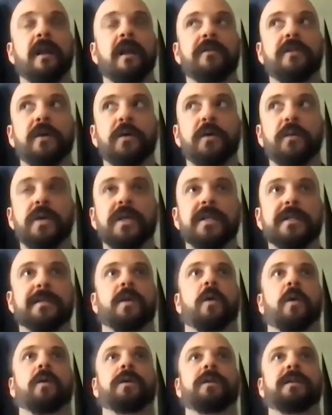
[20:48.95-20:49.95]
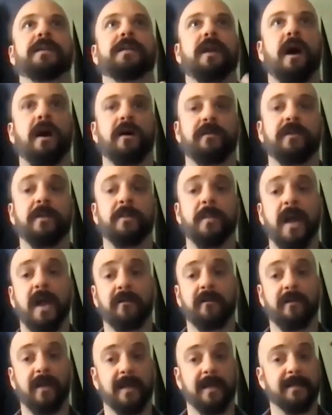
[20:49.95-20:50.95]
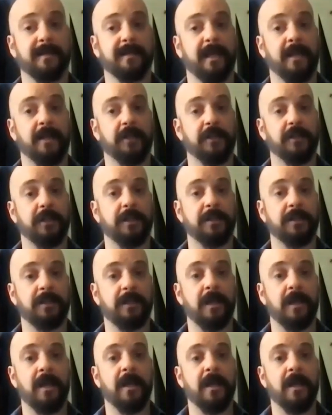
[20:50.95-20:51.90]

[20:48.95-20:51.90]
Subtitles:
the results of the manifestation